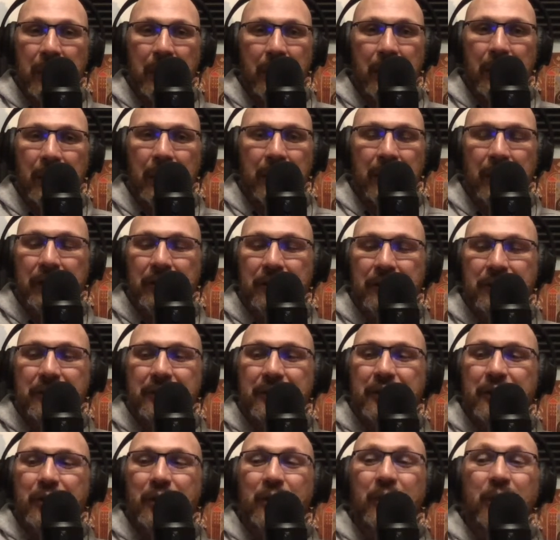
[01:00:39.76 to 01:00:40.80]
blah.
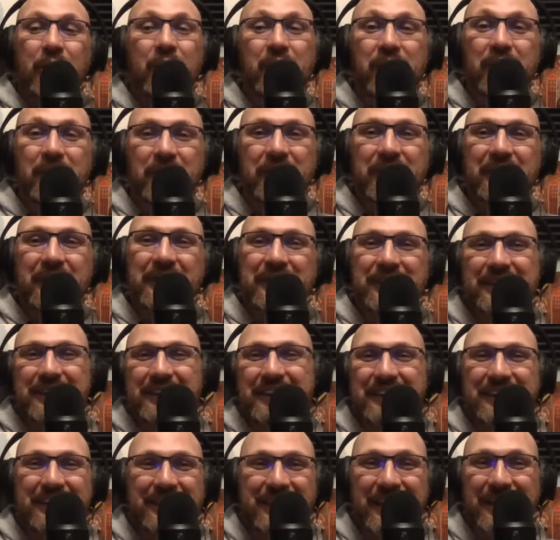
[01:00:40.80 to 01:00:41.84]
Or
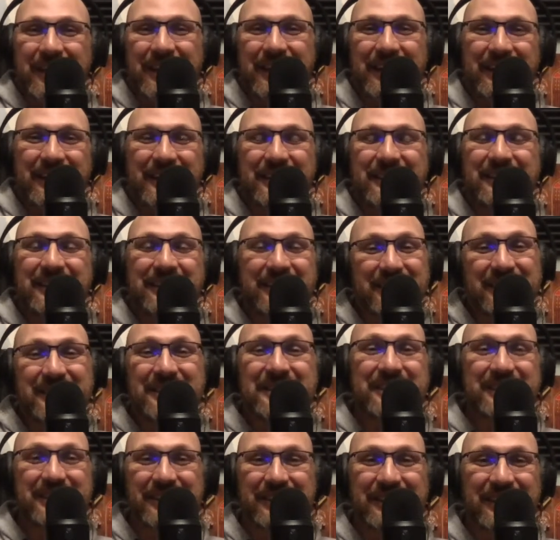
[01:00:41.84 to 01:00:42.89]
I can
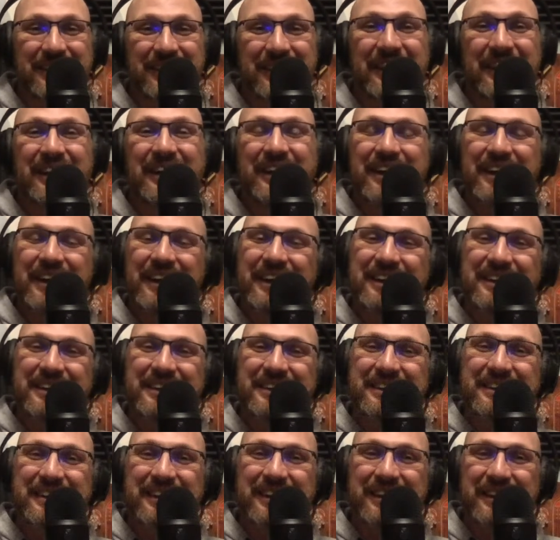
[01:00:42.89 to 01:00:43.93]
listen and
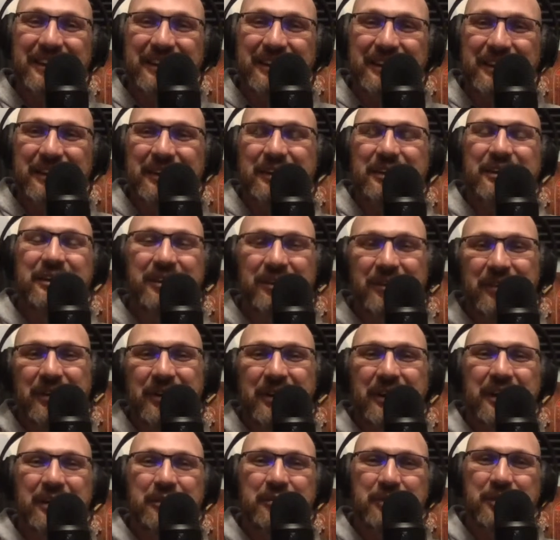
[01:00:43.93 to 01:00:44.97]
say, you know what, I
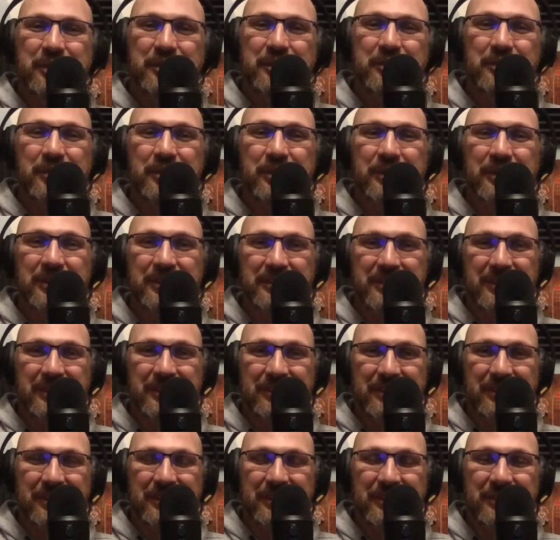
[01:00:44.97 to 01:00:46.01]
am being boring. Let's get to the
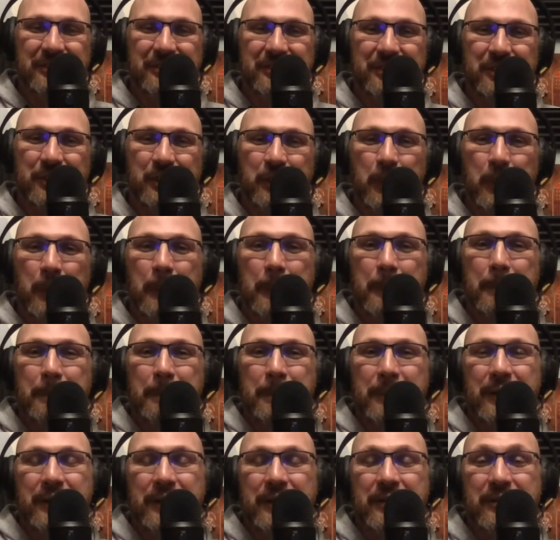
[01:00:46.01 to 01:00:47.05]
activity.
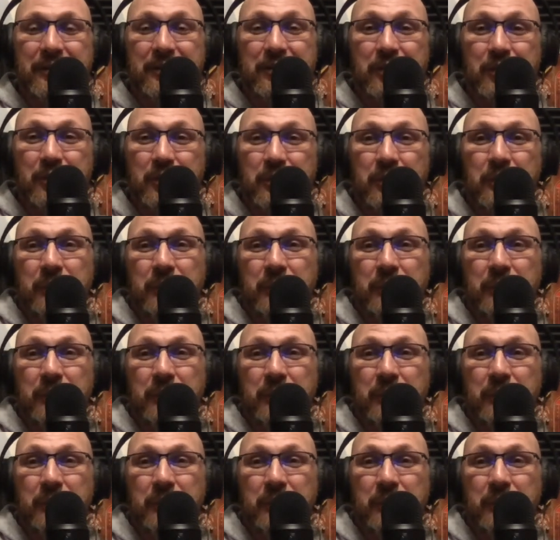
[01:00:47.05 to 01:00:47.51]
And so,